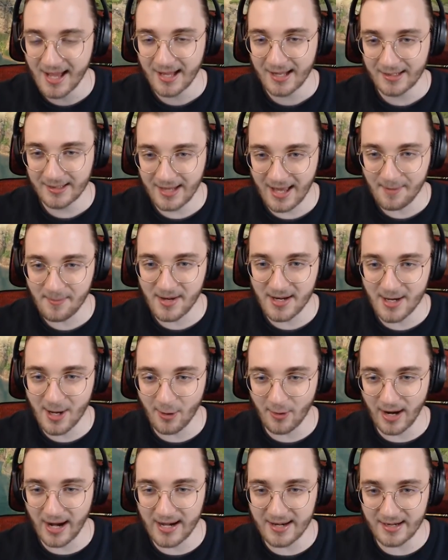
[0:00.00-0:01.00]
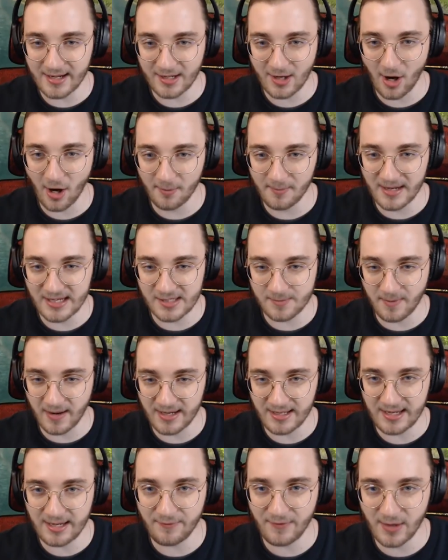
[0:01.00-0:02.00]
let me know in the comments by
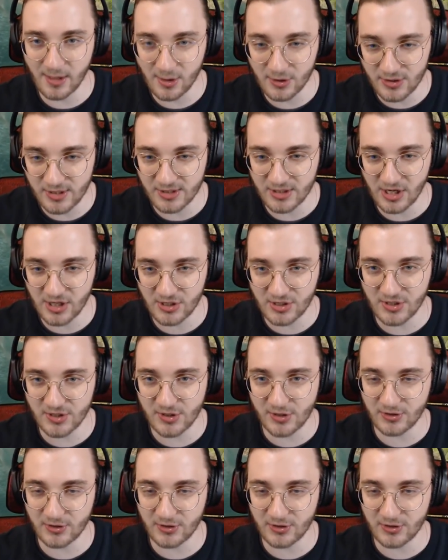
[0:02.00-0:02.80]
leaving your suggestions